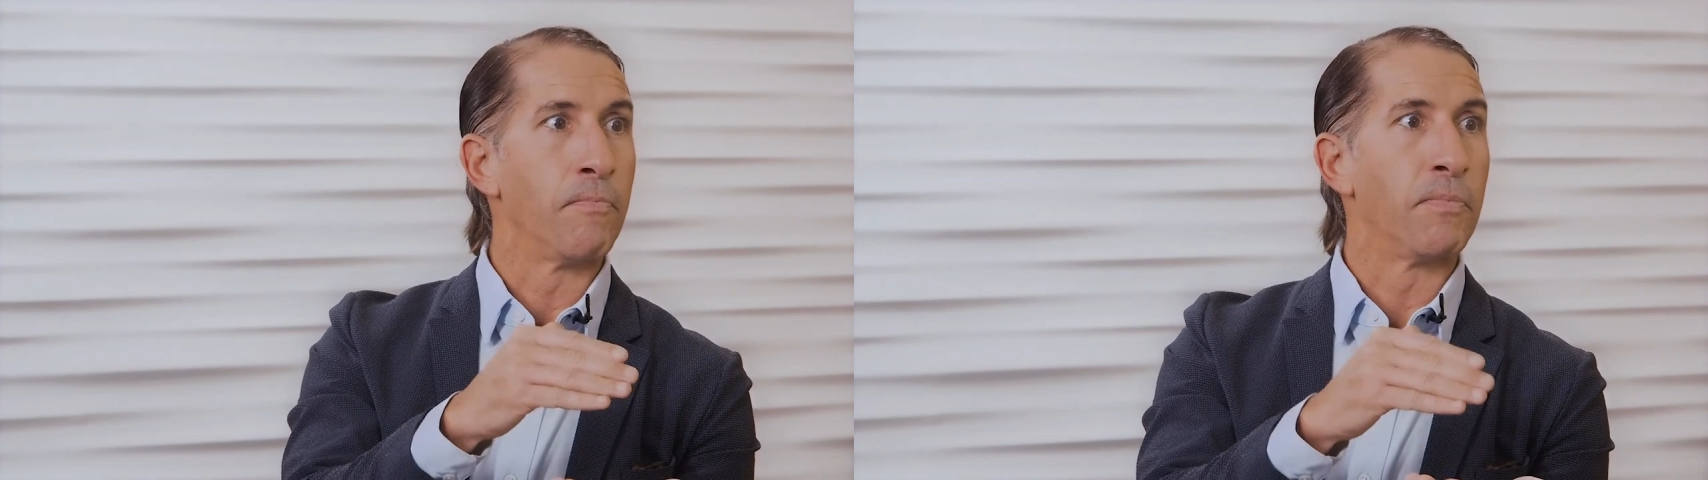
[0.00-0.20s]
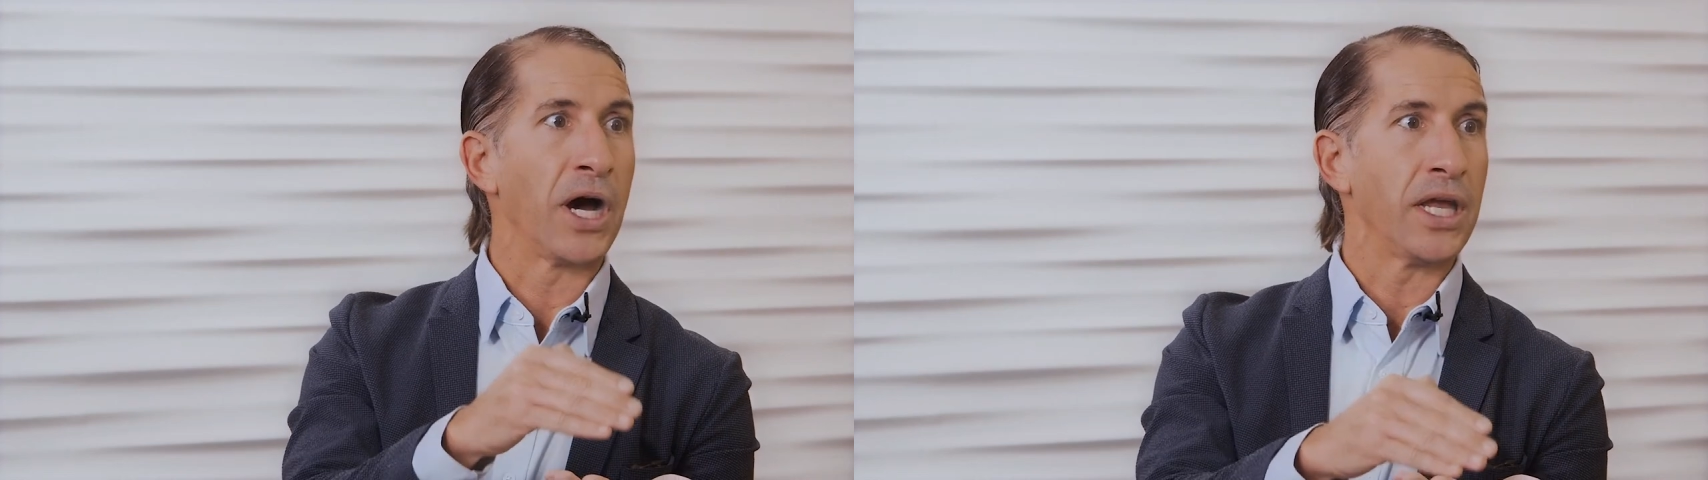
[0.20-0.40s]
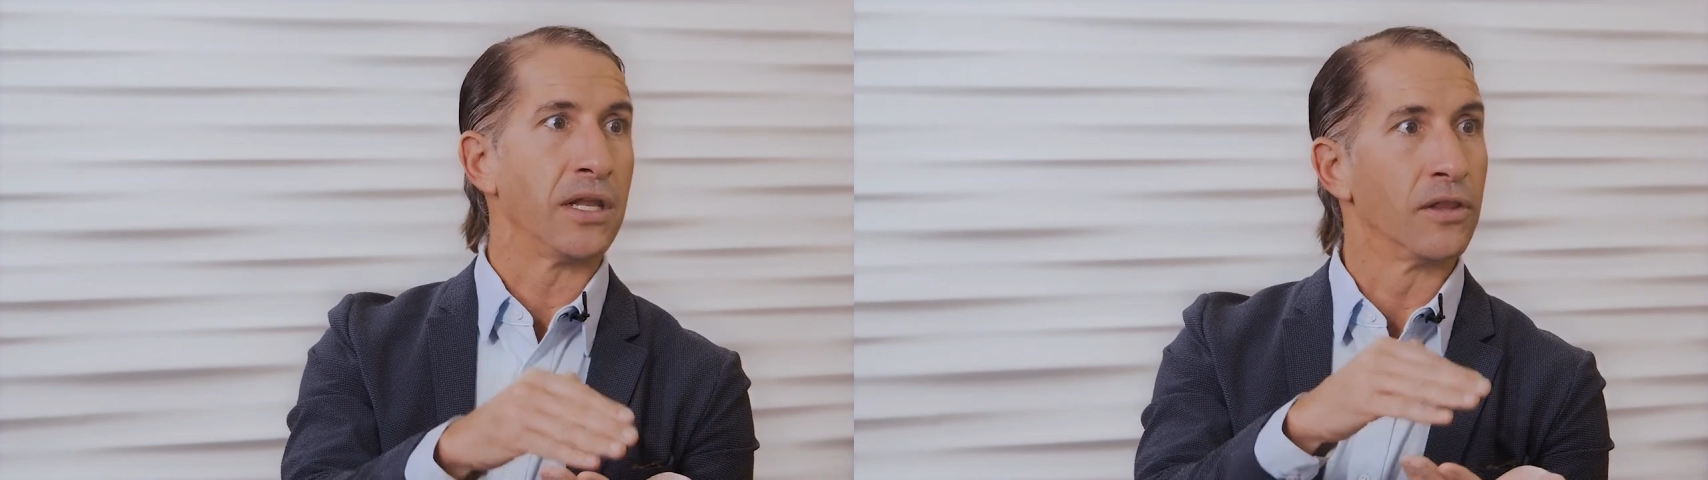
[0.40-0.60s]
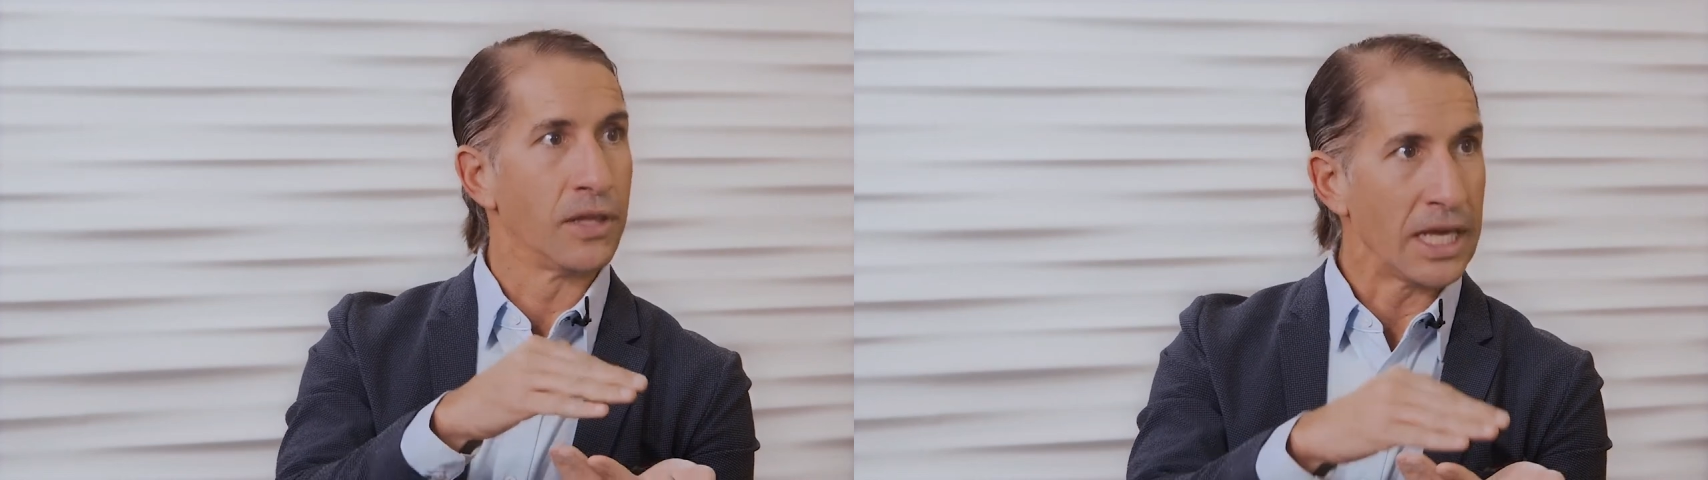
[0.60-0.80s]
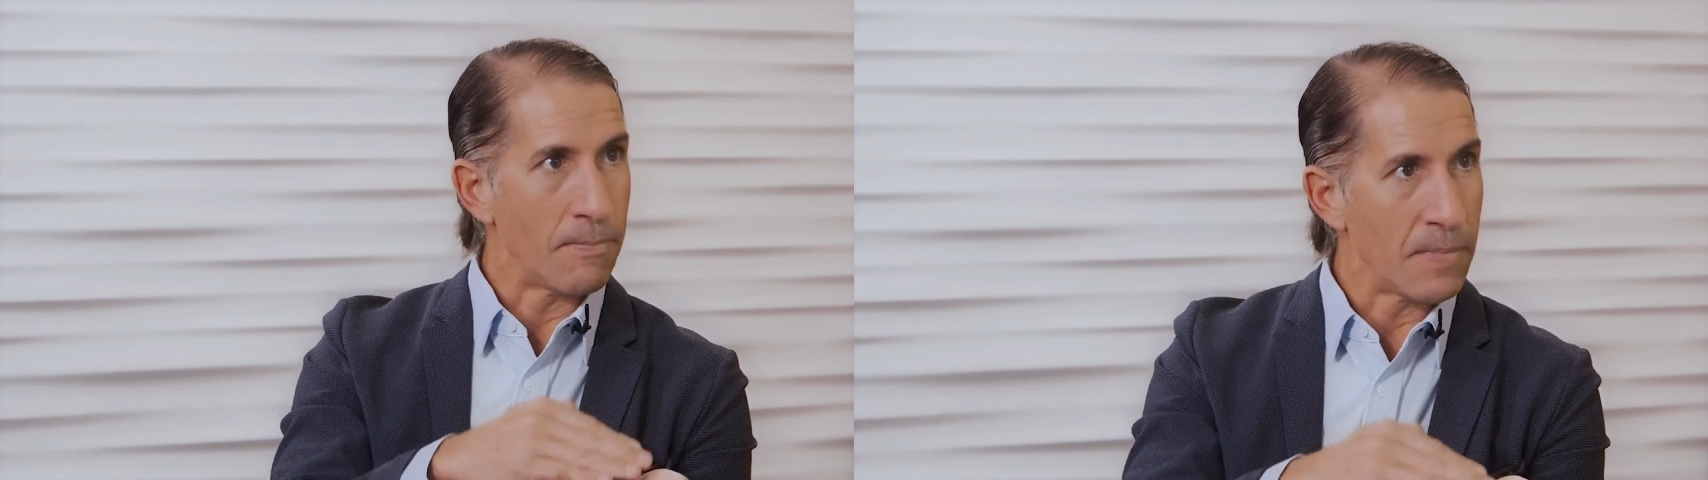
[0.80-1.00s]
but
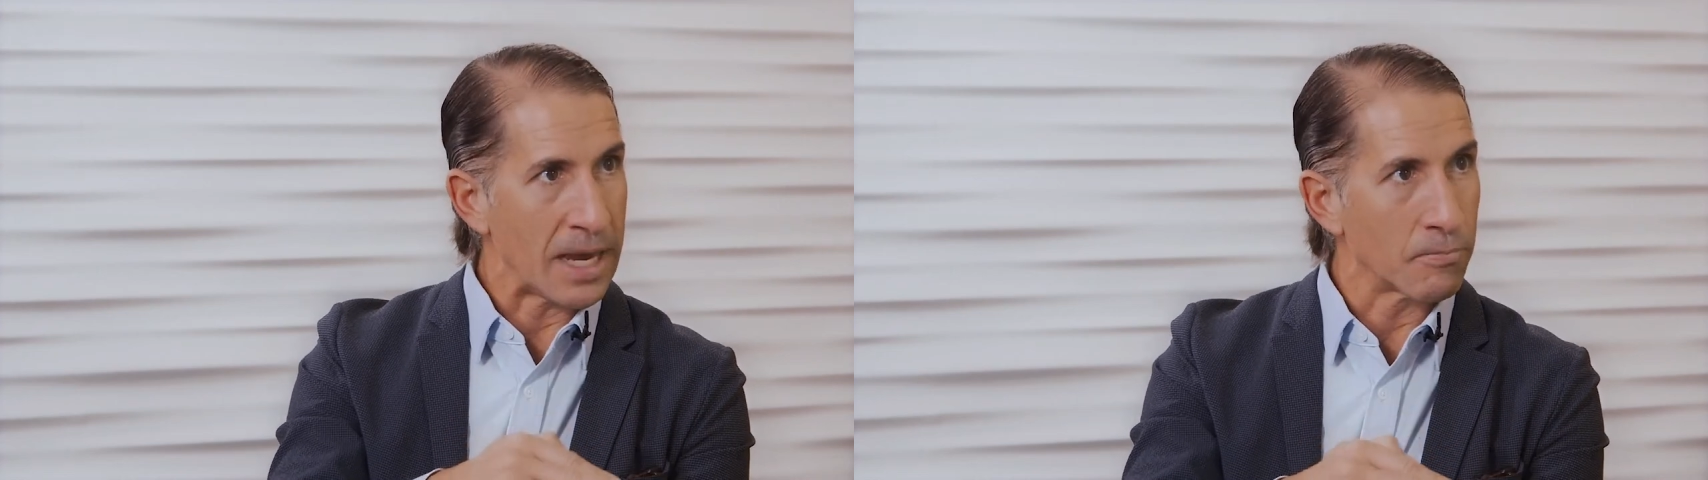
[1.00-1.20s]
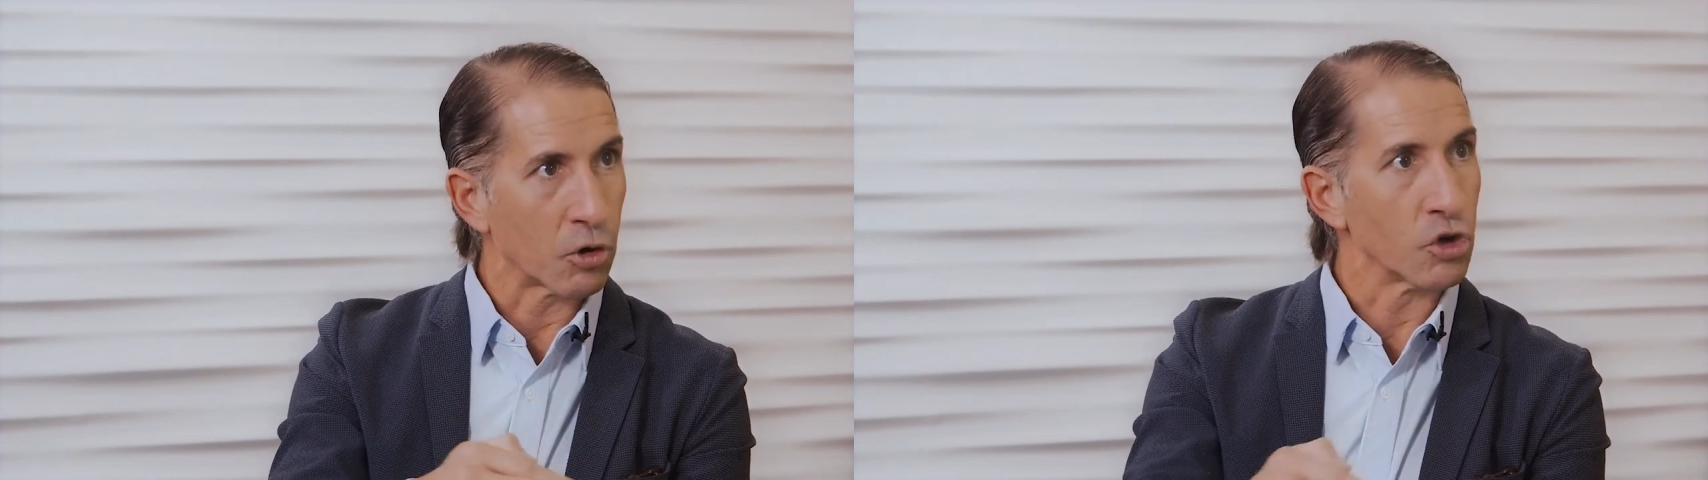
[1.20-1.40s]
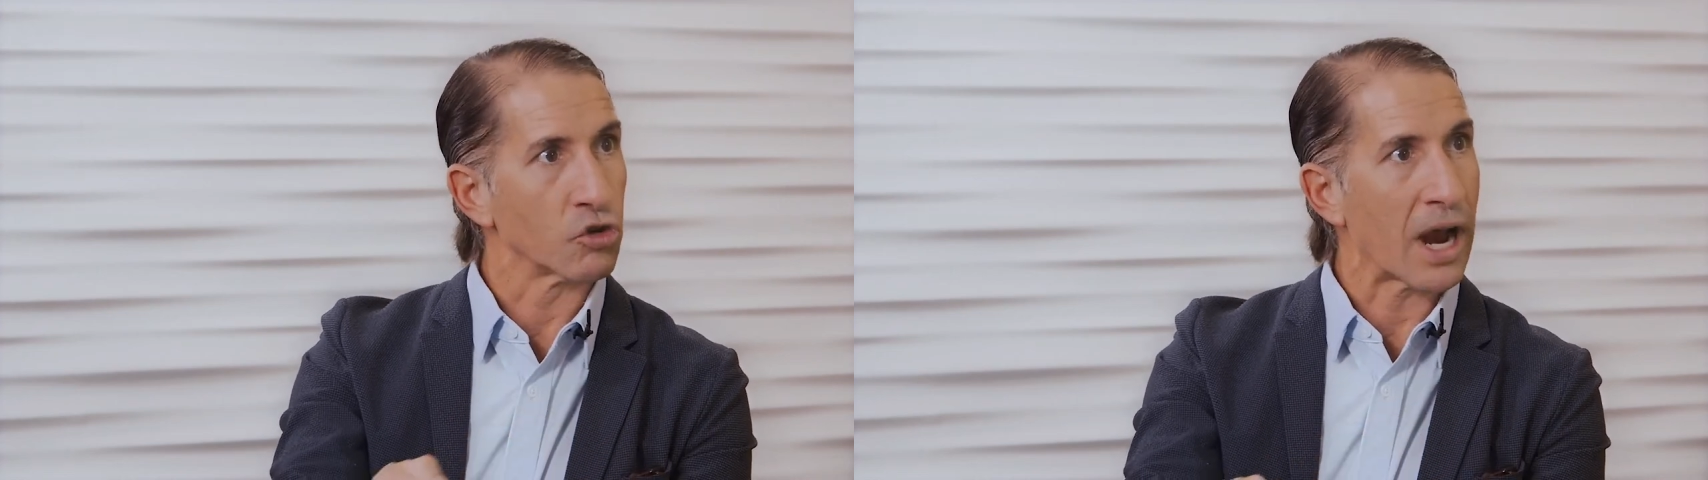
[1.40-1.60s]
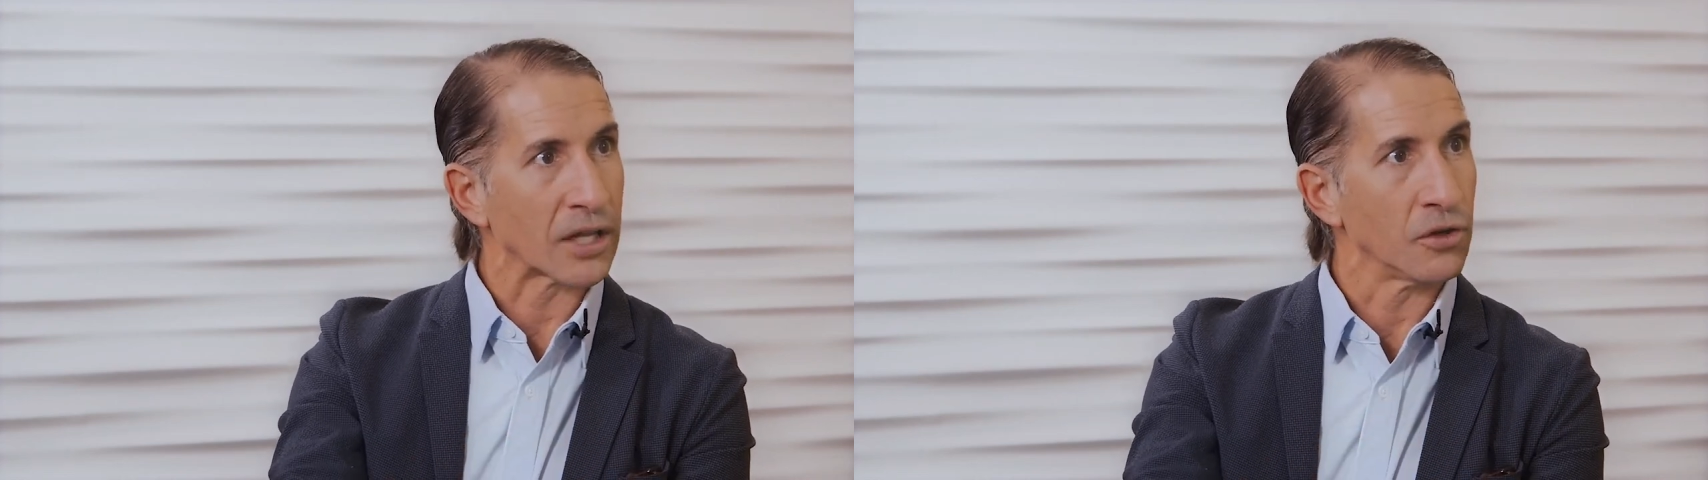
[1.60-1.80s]
it may protract